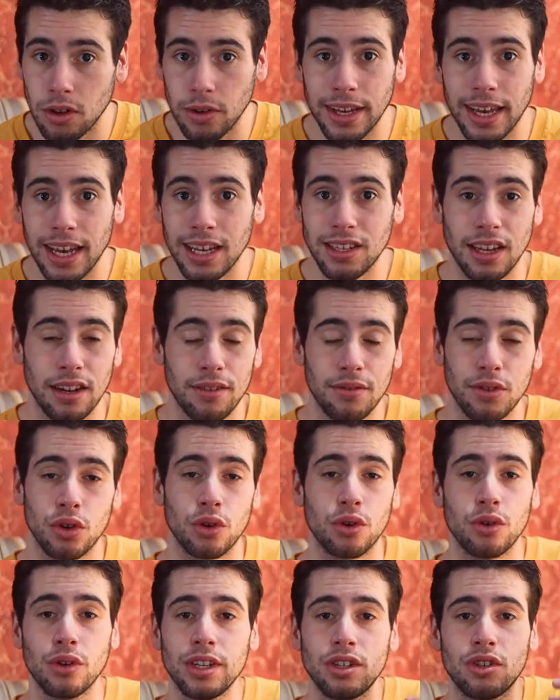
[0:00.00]
So in case any of
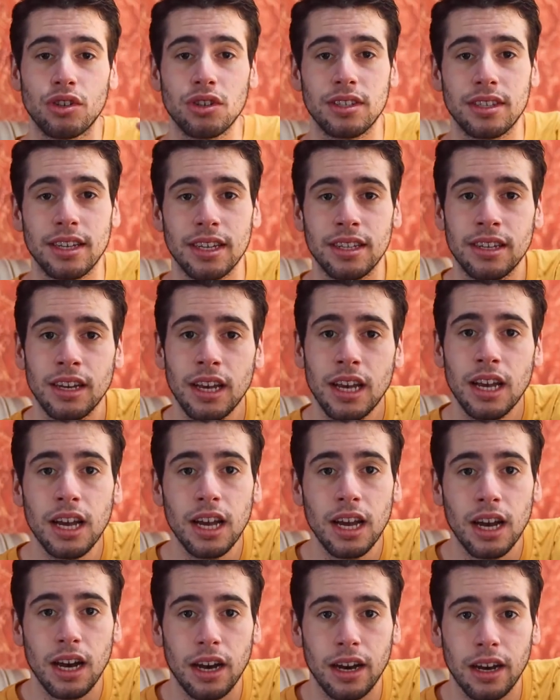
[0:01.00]
you are interested
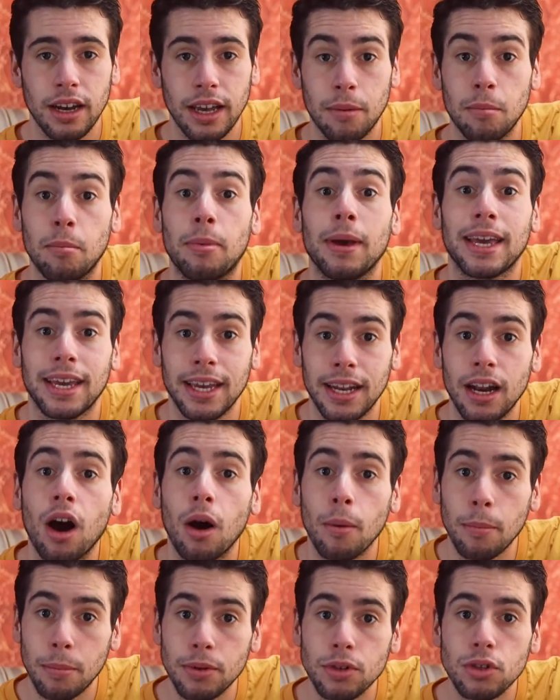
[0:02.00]
in picking
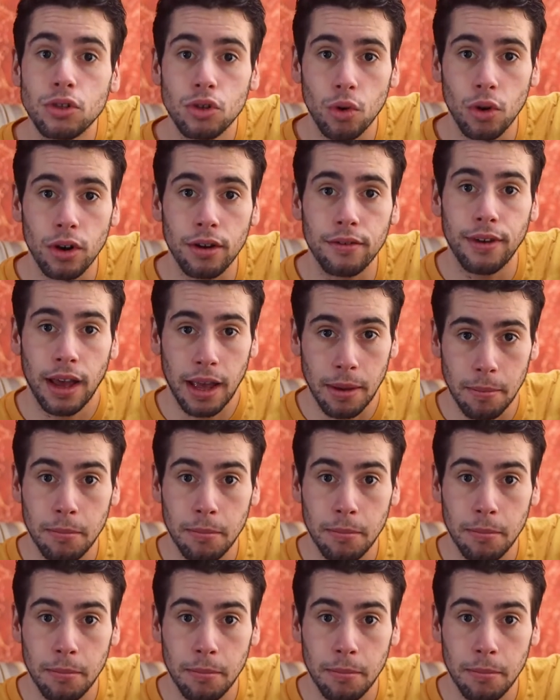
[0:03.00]
up sort of